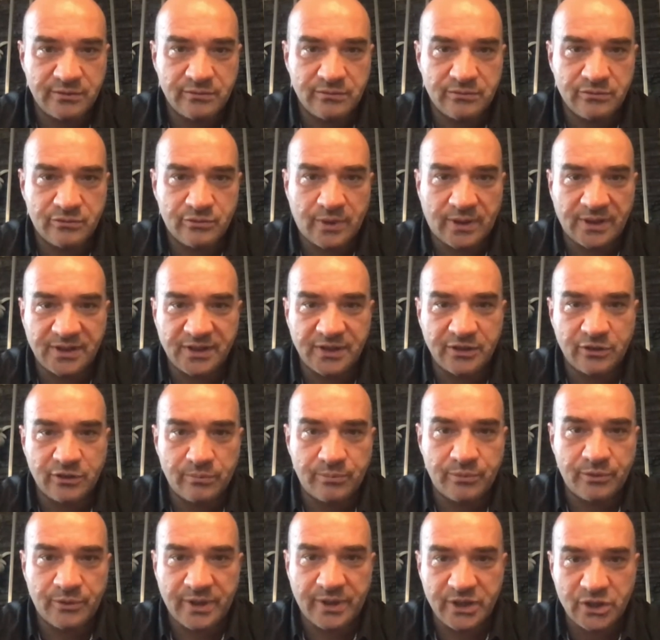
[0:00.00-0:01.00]
drastic
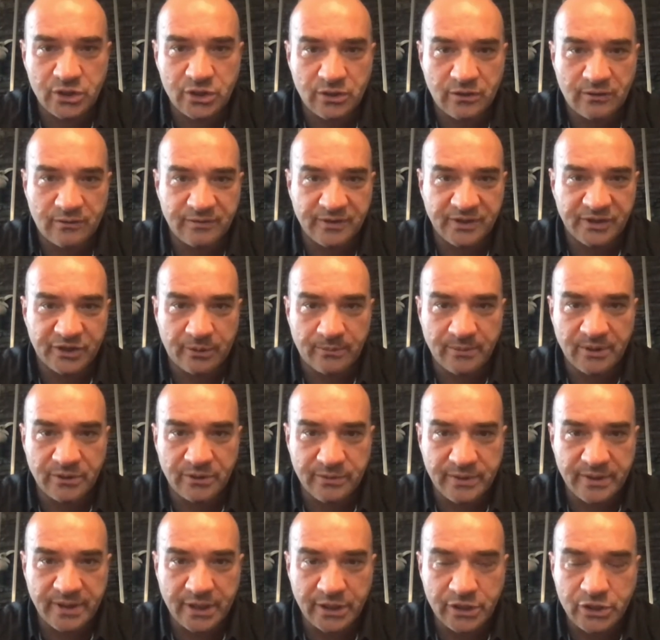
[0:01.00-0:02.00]
operation of stomach
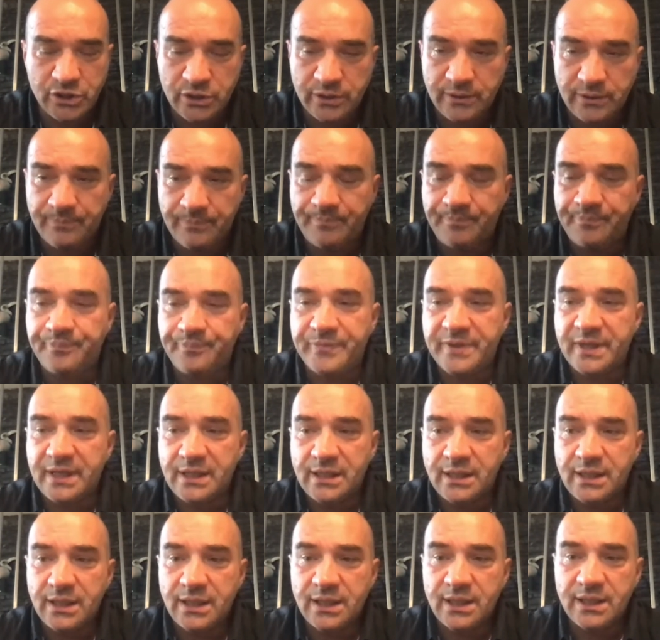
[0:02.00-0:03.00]
reduction.
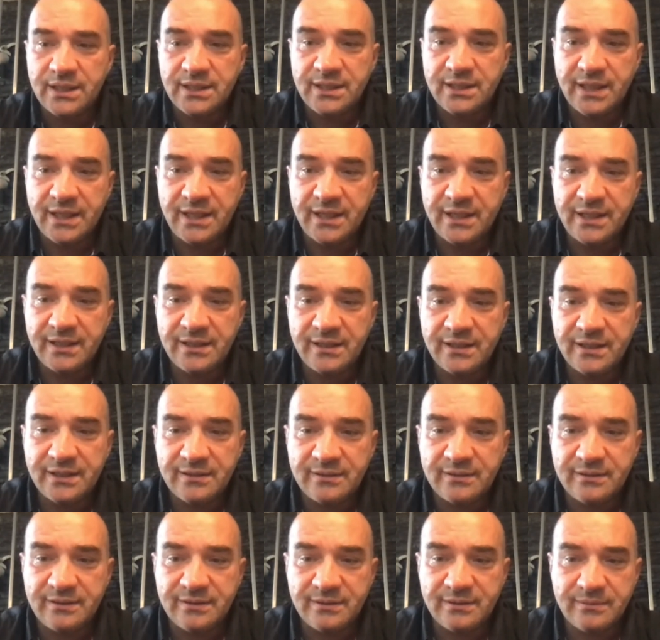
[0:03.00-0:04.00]
Then
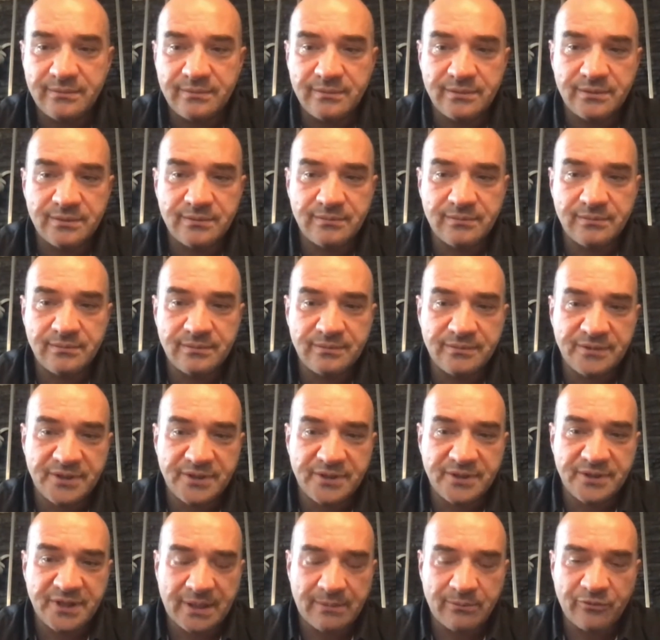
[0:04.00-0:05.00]

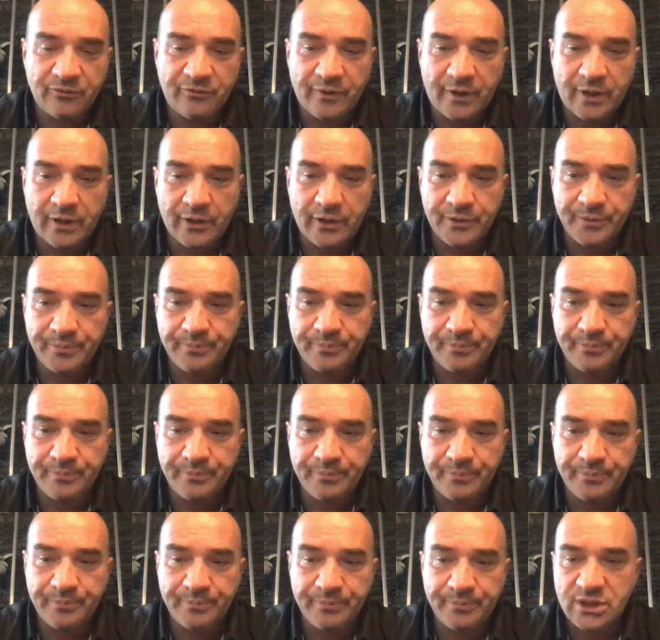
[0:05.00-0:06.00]
some of our
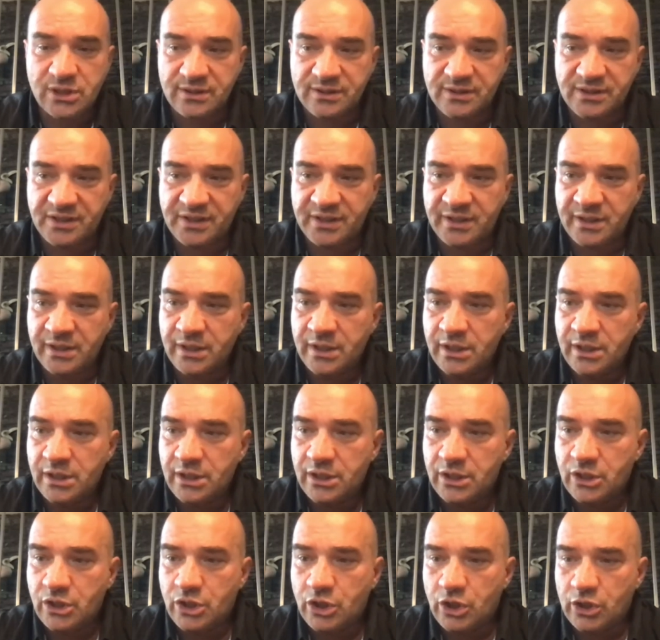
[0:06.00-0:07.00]
patients
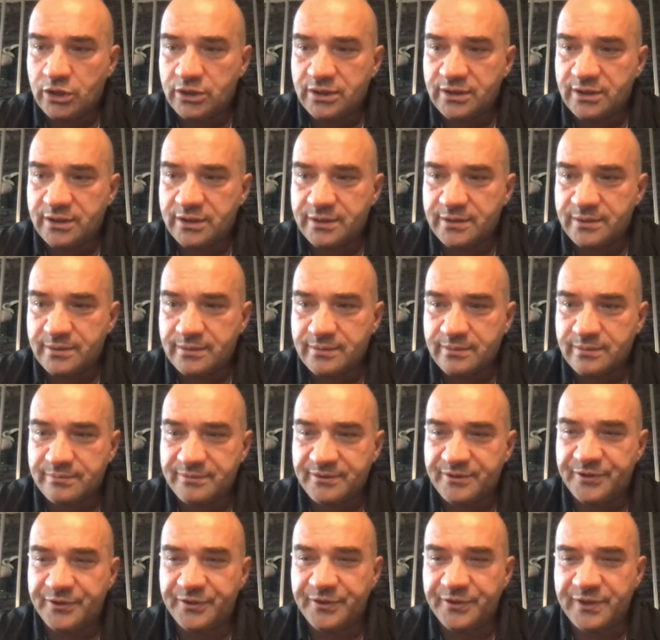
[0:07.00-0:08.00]
got
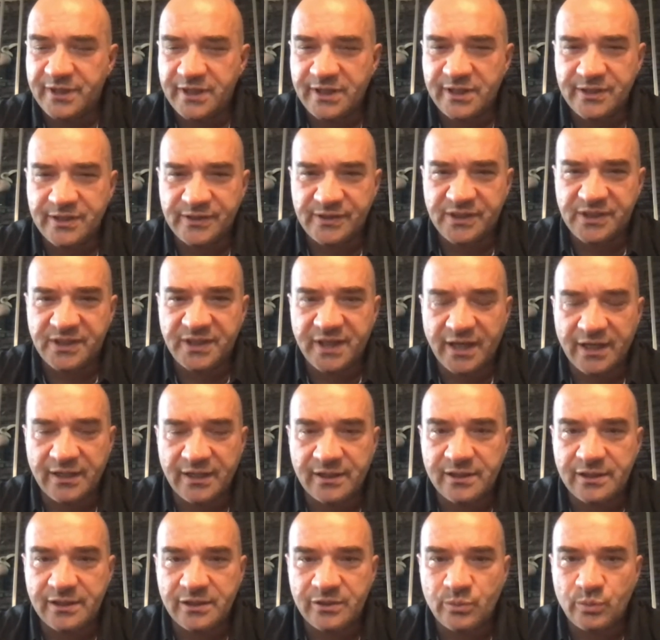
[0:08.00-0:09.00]
30 years
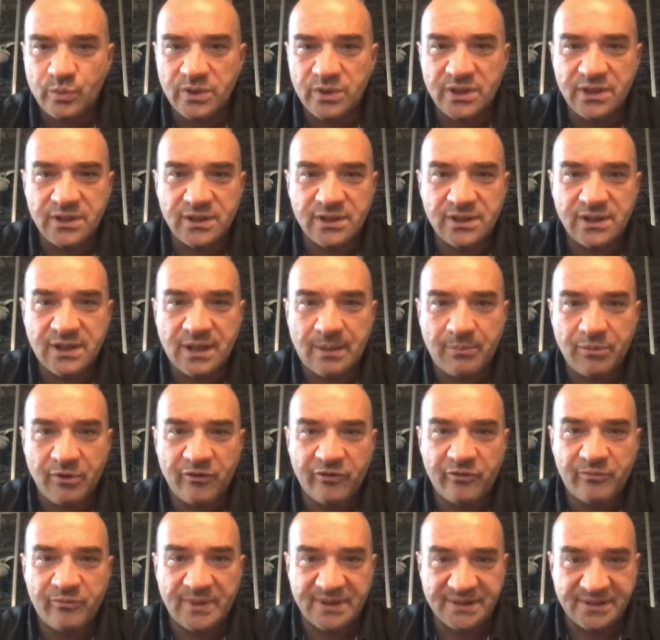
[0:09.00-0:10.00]
younger within a couple
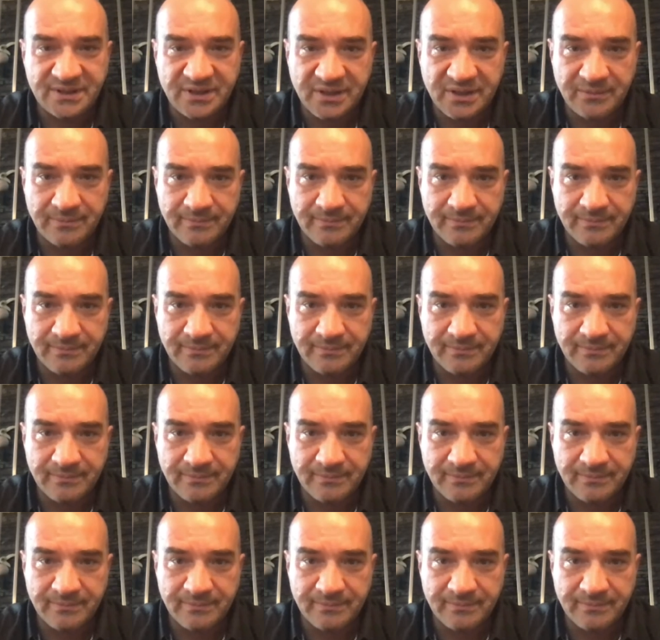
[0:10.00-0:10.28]
of months.